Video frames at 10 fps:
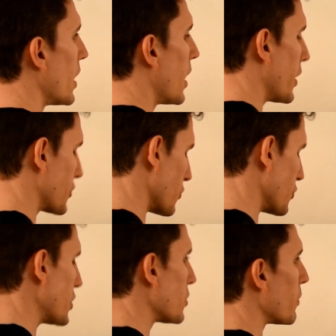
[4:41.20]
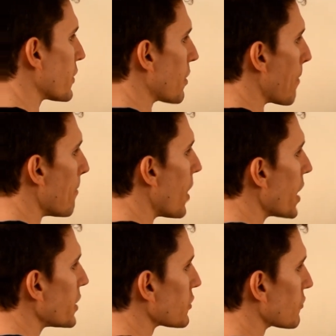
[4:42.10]
Let's continue with
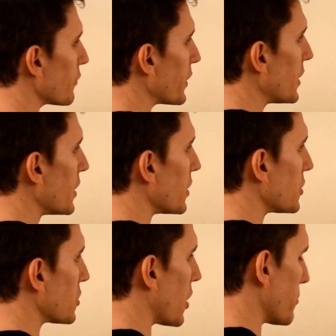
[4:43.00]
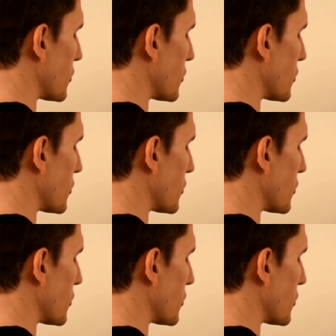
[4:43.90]
minus 3 times